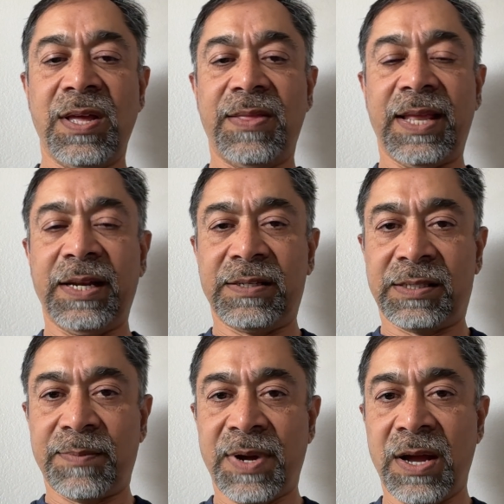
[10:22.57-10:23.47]
Then it
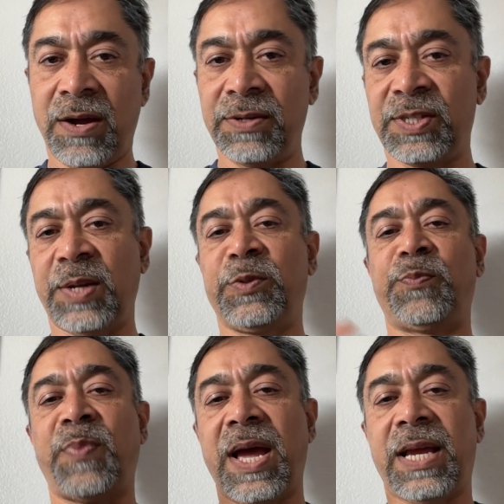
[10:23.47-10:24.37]
somehow steps
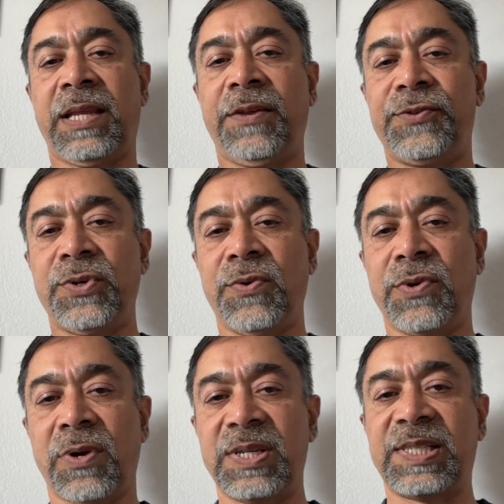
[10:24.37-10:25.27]
back and gives you
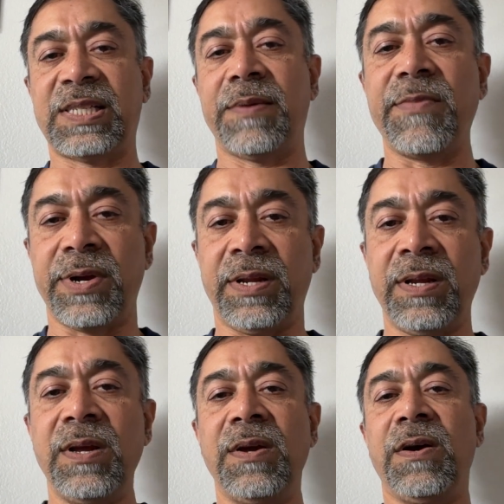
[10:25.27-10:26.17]
overall summary
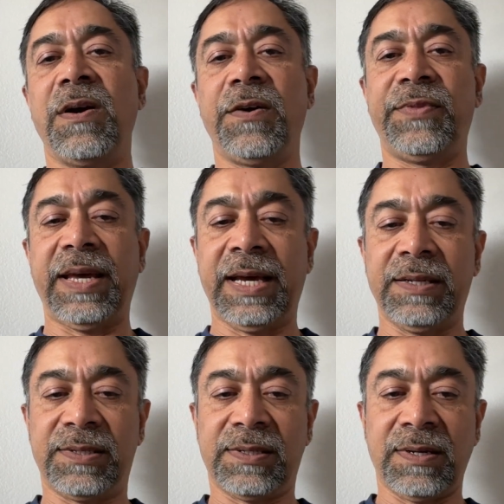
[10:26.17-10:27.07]
of the
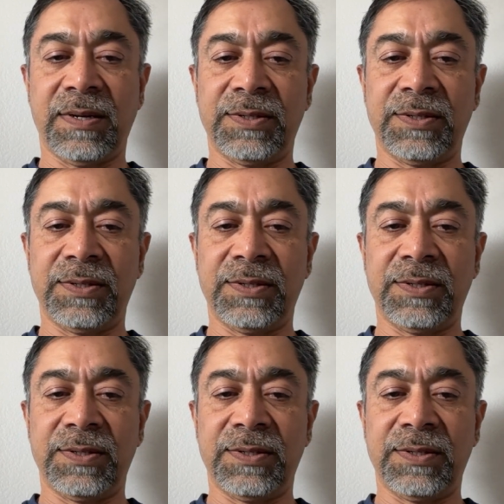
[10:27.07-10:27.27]
answer.